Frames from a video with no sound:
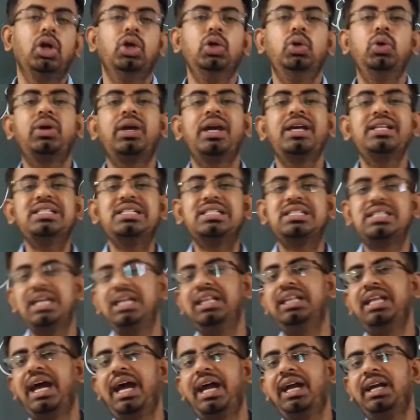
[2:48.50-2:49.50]
you can
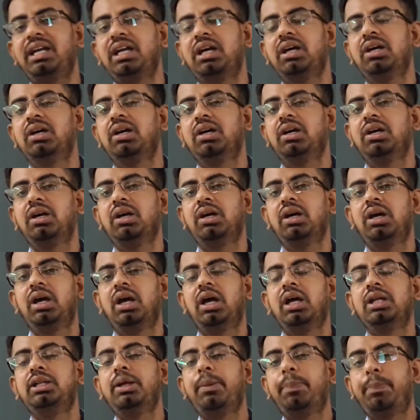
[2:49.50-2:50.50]
see
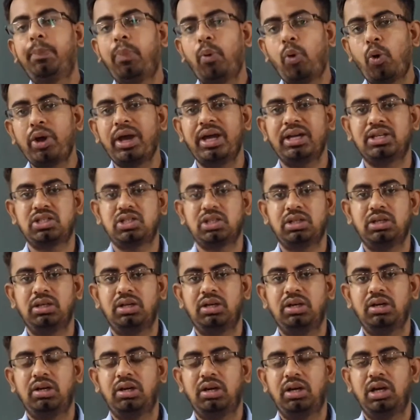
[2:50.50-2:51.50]
that the
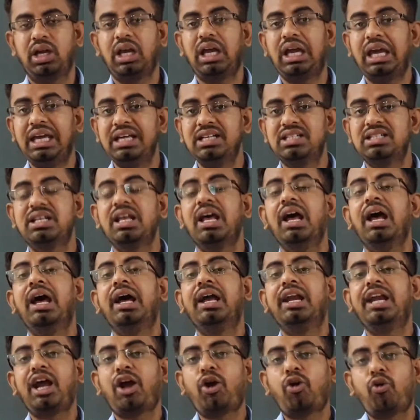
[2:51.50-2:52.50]
poet
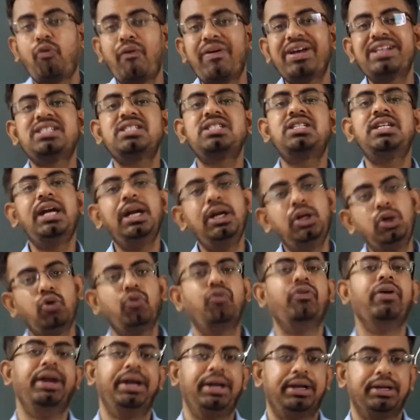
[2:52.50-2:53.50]
is requesting
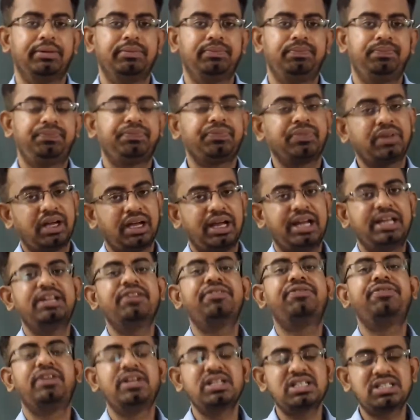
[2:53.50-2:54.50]
to wind. In
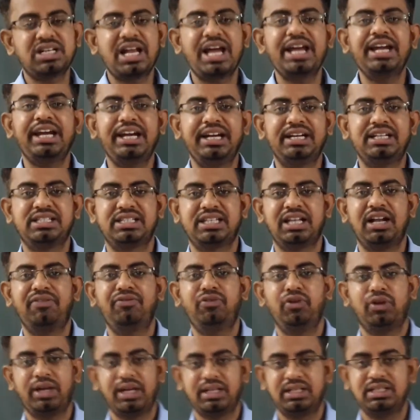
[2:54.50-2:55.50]
the first line
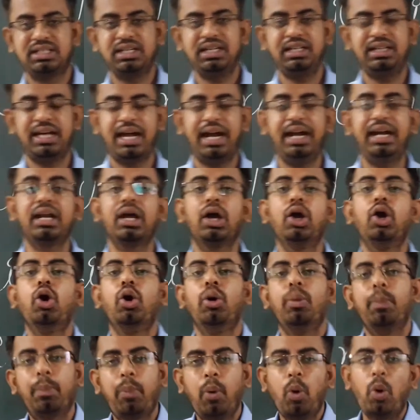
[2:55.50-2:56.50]
itself, we can see
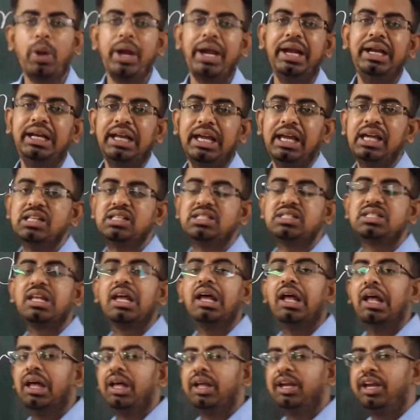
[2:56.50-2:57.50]
that poet
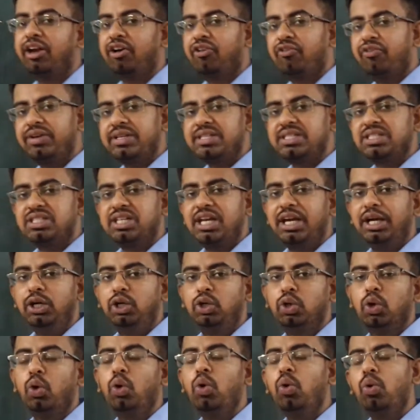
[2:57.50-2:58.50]
is
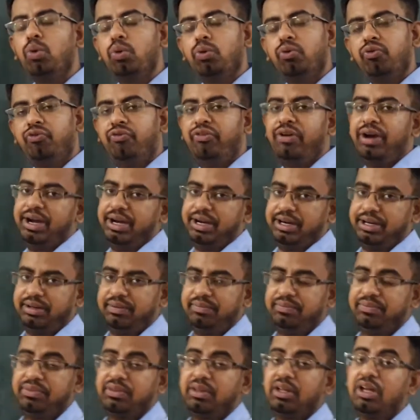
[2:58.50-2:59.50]
requesting to
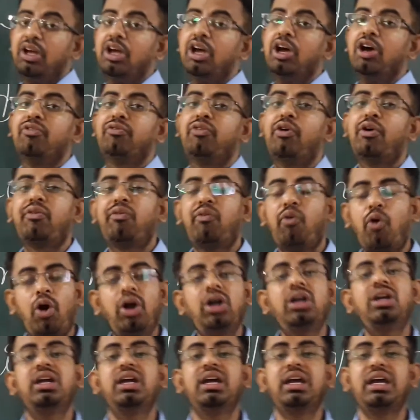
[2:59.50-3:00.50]
wind. For
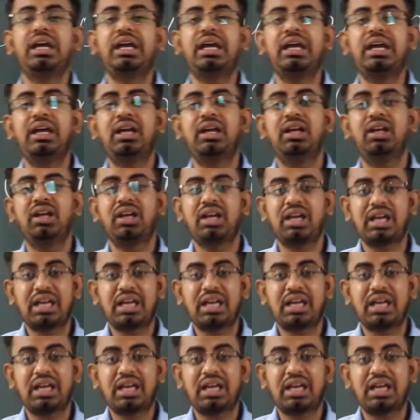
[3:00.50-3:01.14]
what?